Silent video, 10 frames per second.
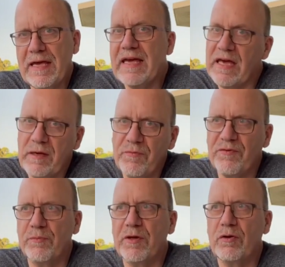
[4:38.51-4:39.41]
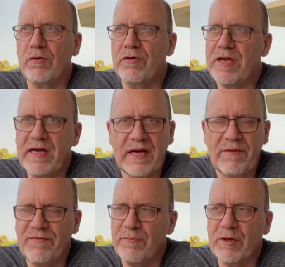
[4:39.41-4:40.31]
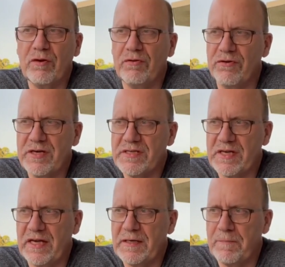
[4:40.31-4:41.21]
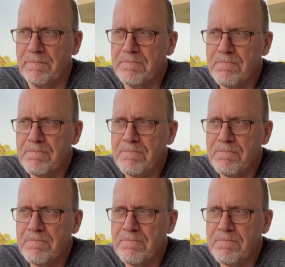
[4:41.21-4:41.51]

He came from the glory, he came from the glorious kingdom.